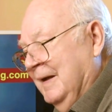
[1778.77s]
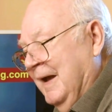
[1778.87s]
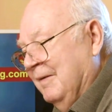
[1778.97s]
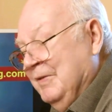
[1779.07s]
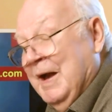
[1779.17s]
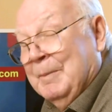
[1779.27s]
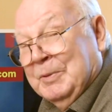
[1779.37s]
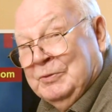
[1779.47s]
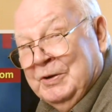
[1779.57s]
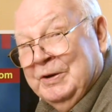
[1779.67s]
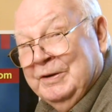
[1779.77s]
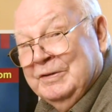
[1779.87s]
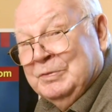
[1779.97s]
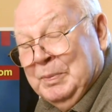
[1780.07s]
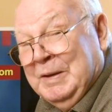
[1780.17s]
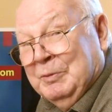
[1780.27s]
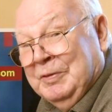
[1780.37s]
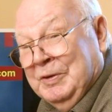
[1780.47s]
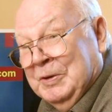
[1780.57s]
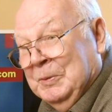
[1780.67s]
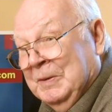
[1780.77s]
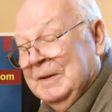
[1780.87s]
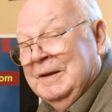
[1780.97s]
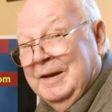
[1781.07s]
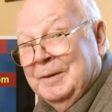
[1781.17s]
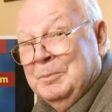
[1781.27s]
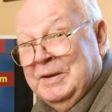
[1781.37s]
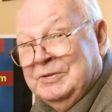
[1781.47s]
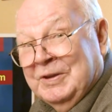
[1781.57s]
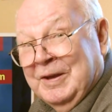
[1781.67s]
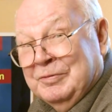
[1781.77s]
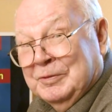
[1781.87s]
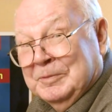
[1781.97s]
have the opportunity to speak with you and be safe.